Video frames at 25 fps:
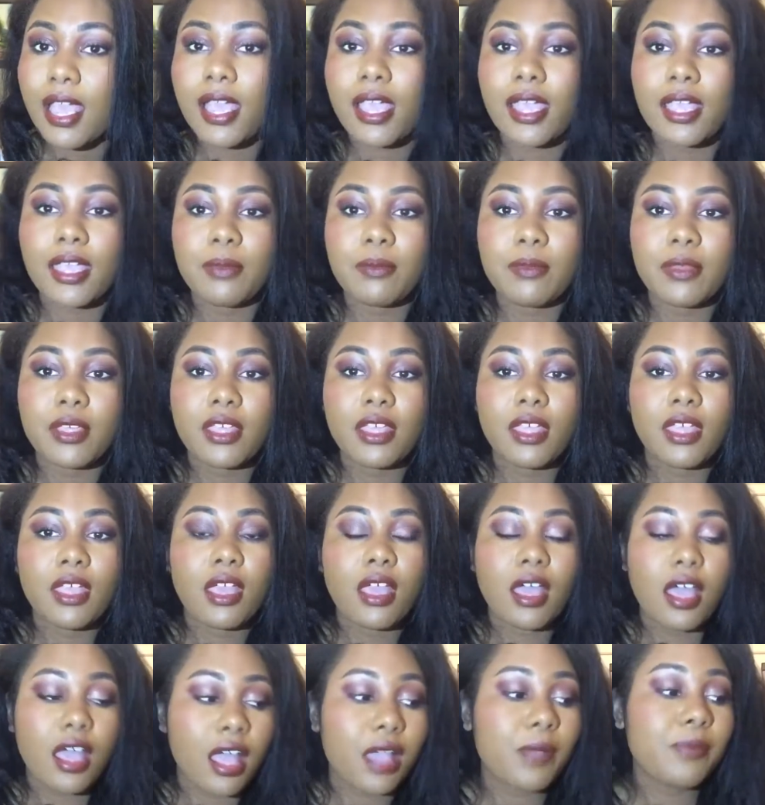I'm
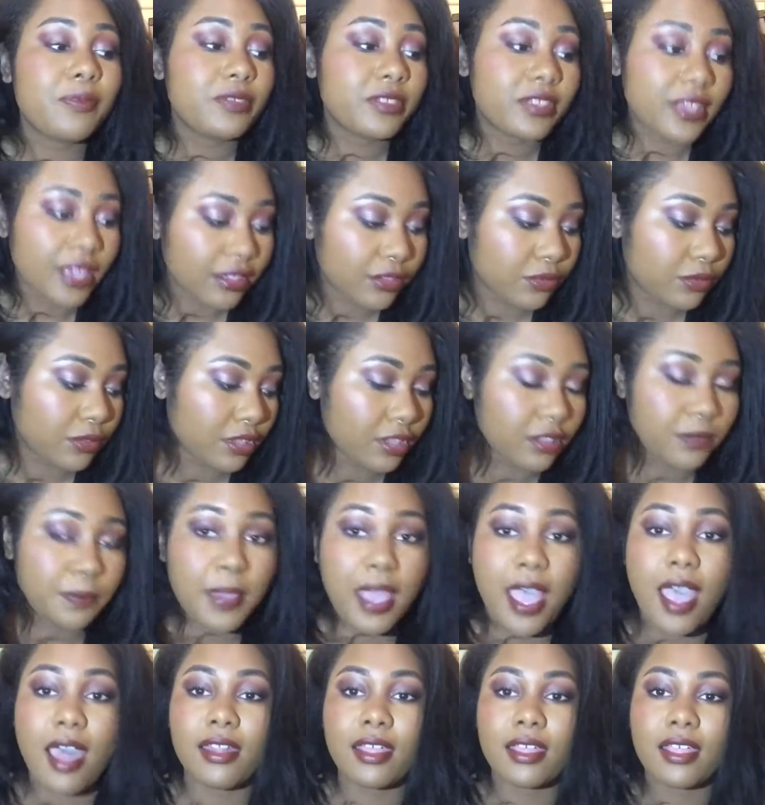obsessed with this
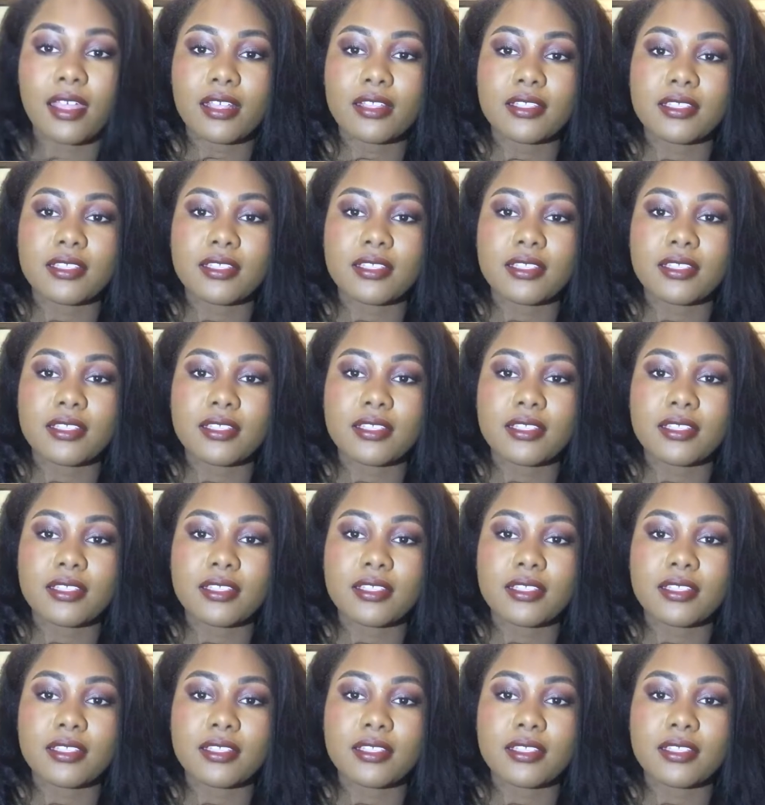palette.